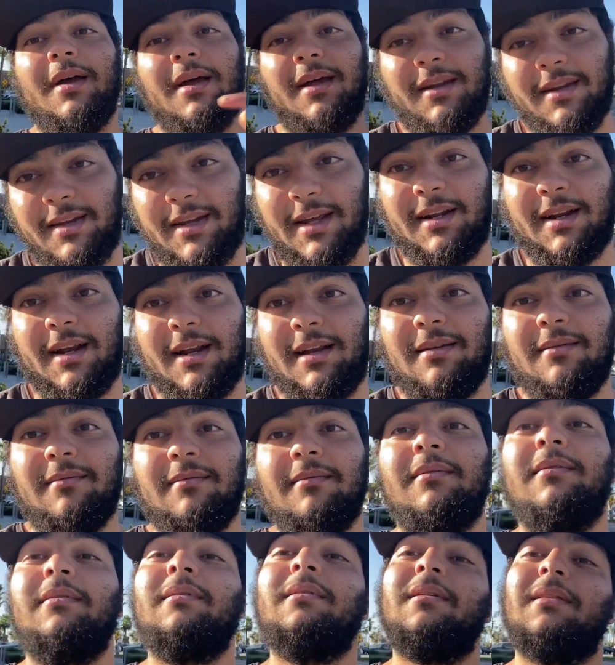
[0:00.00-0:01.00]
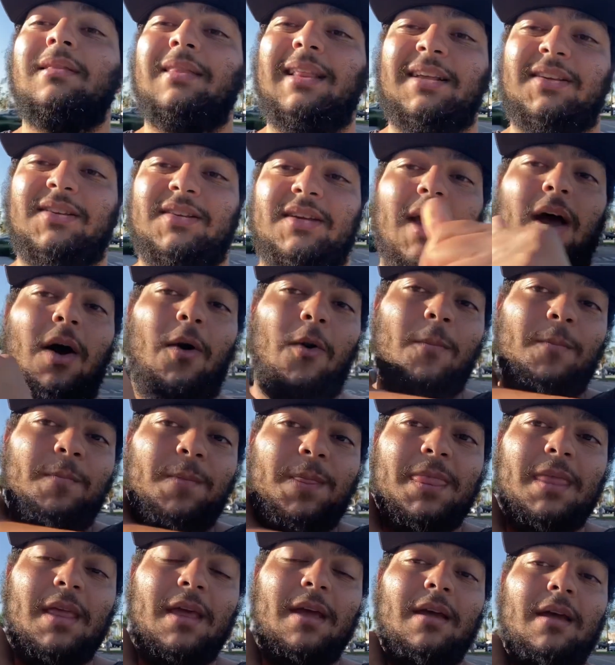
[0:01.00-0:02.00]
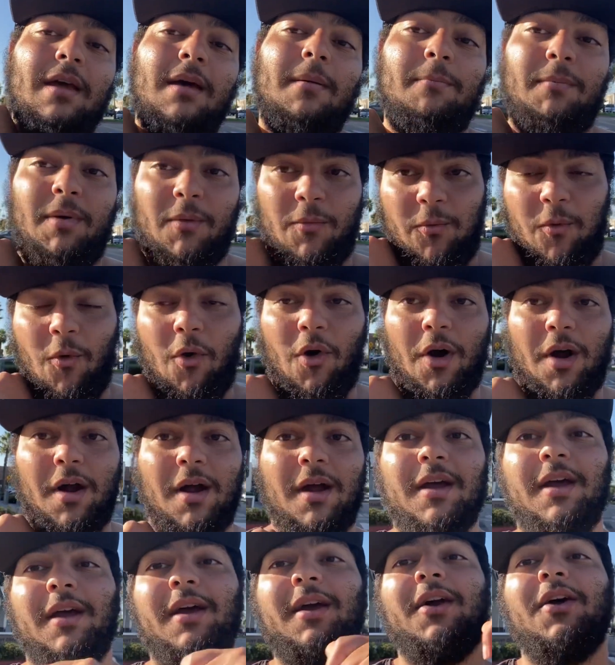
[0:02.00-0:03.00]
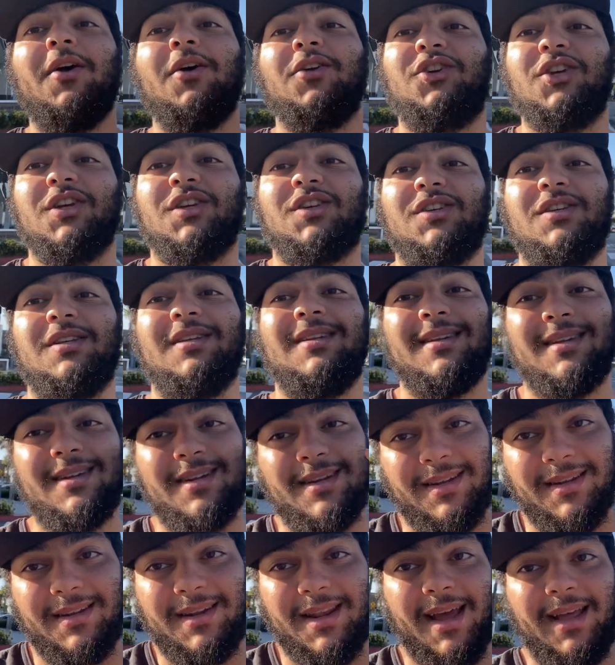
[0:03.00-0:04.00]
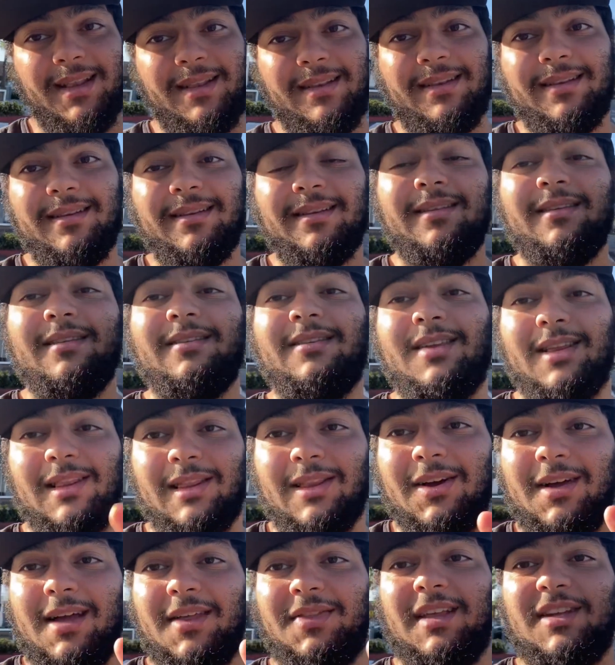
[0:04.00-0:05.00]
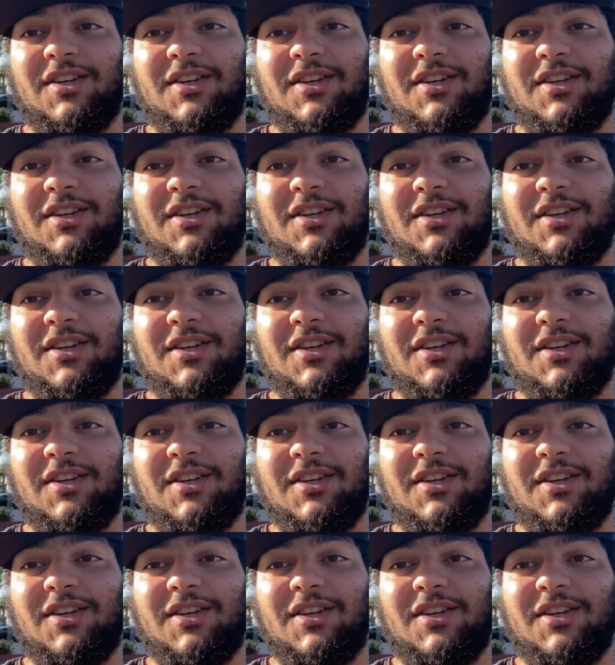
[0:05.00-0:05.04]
Did it? Let's go. Before, you just need to look at the